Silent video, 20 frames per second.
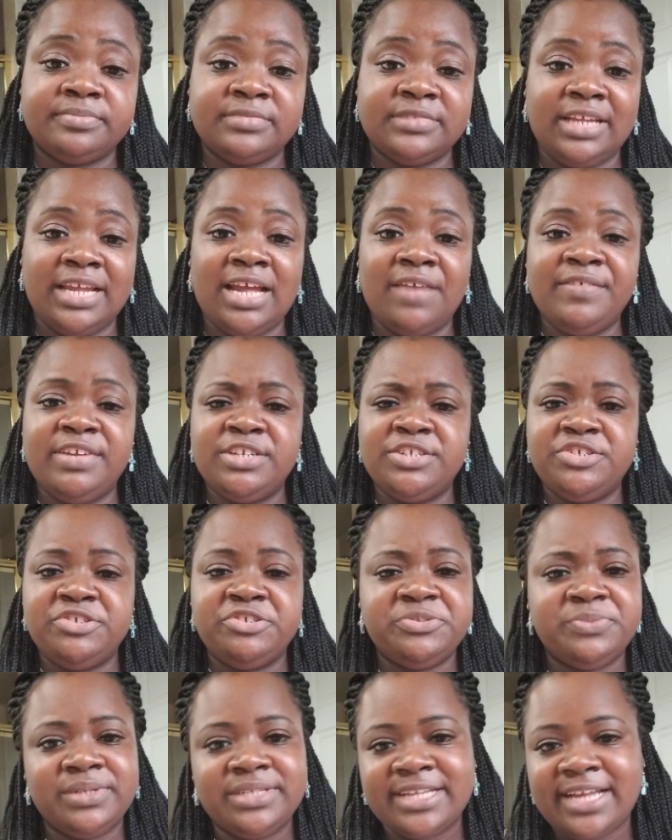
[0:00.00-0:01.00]
have
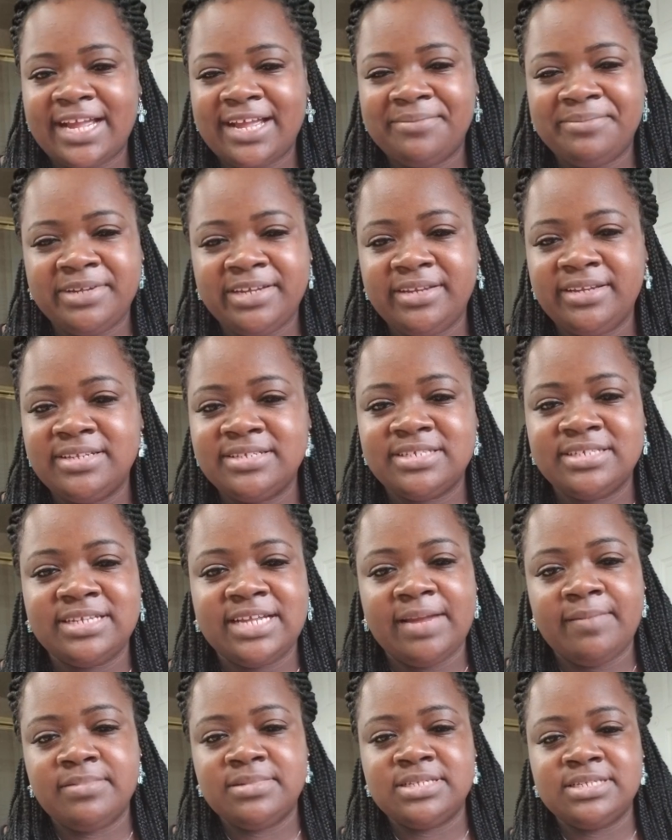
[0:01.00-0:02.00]
issues with diabetes and
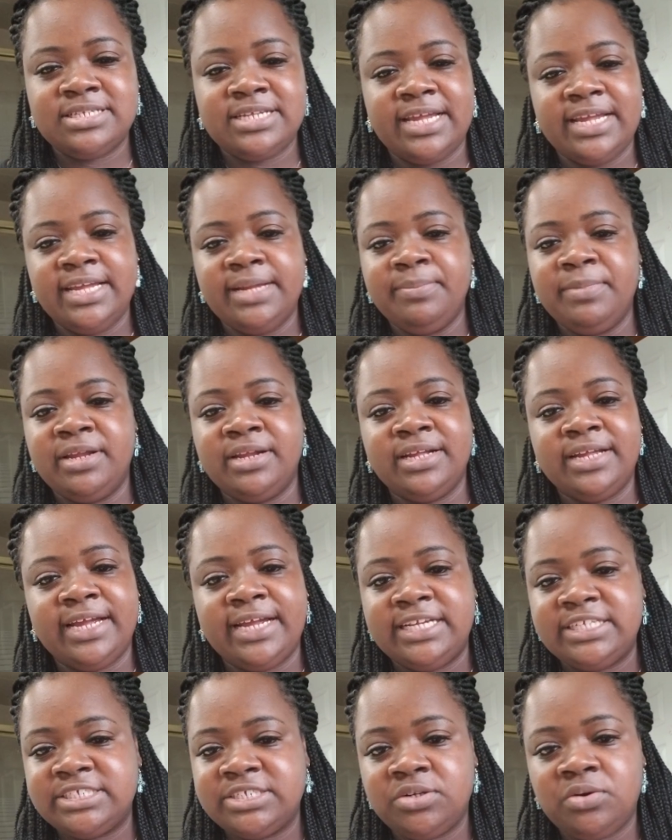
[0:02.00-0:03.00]
having to take
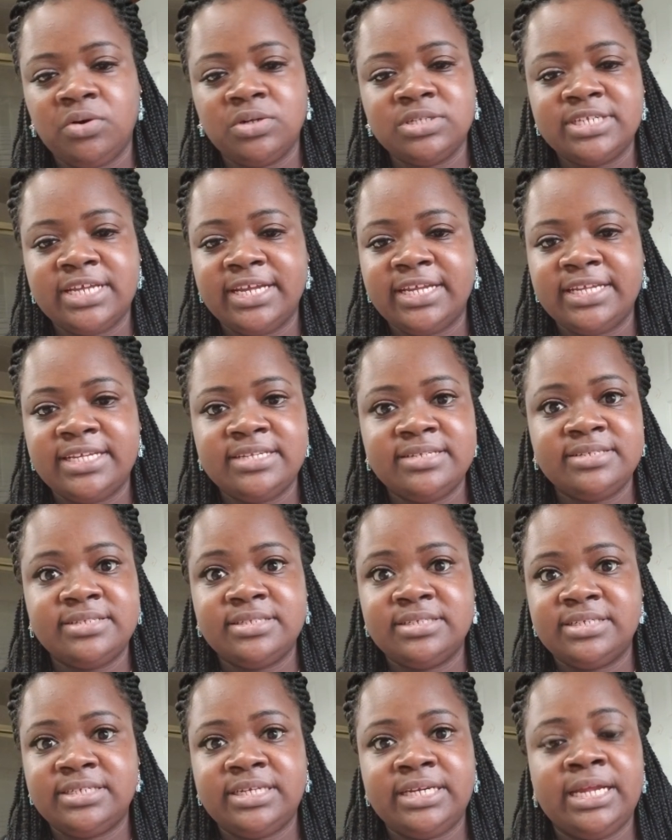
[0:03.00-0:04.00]
medication or take
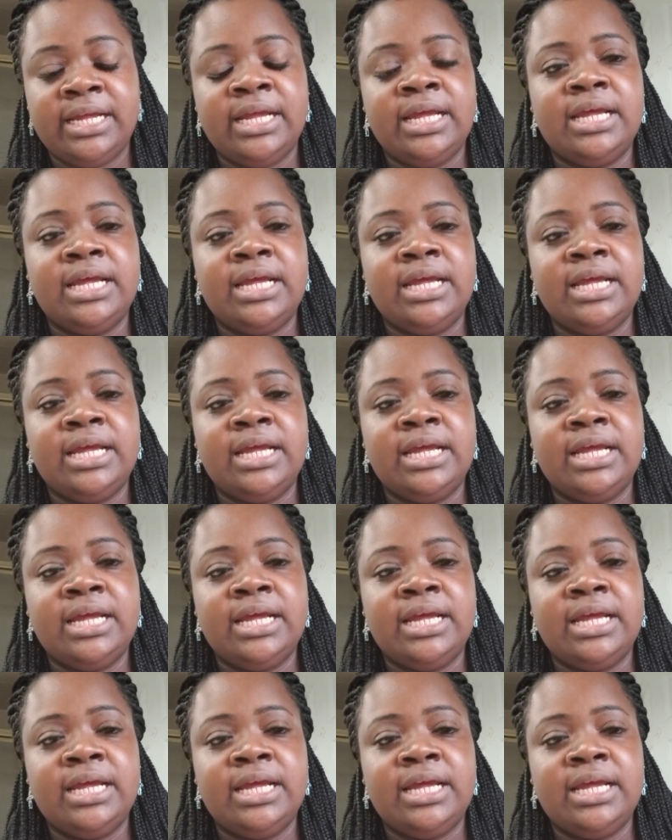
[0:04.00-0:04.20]
insulin.